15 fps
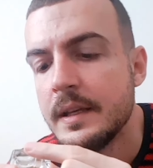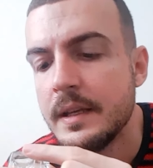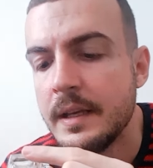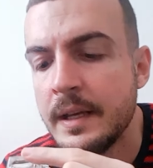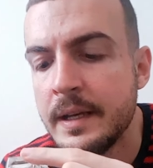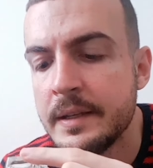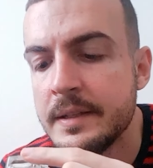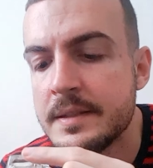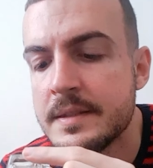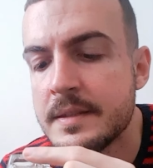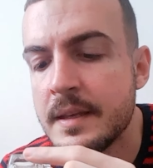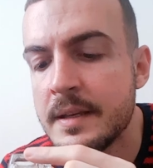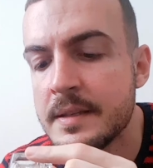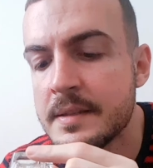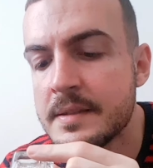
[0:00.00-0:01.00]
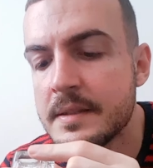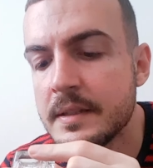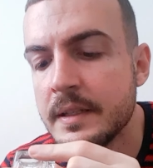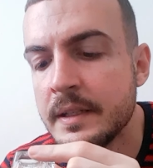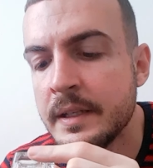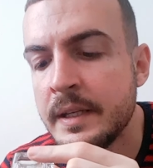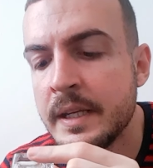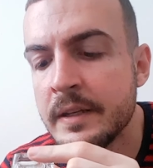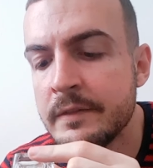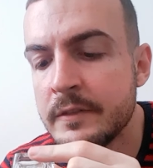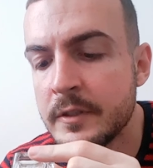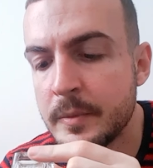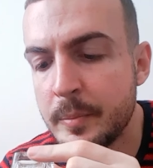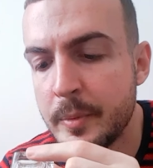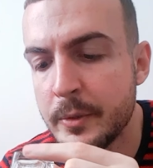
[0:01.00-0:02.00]
and it says
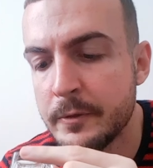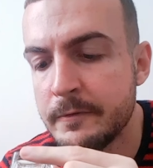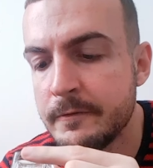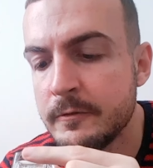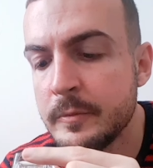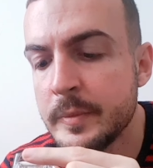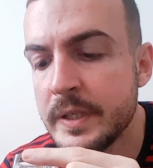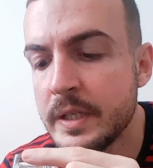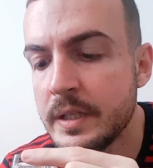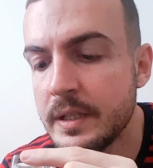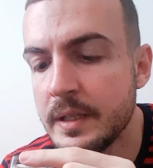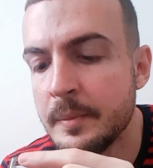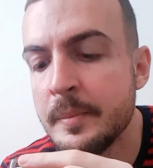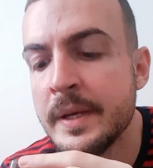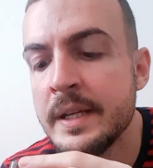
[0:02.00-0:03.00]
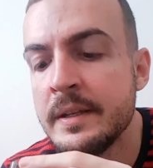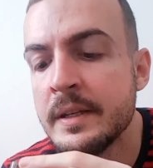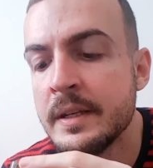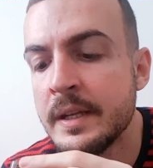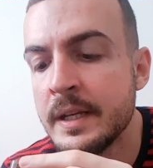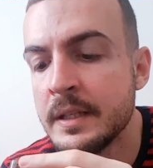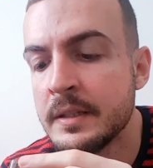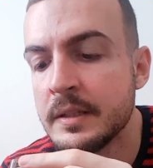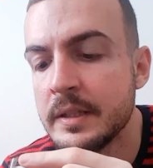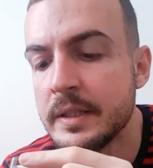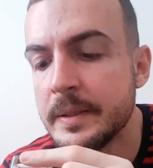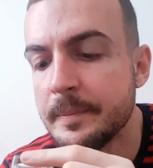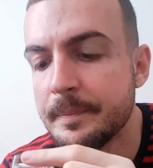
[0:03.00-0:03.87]
Giver Profumi made in Italy.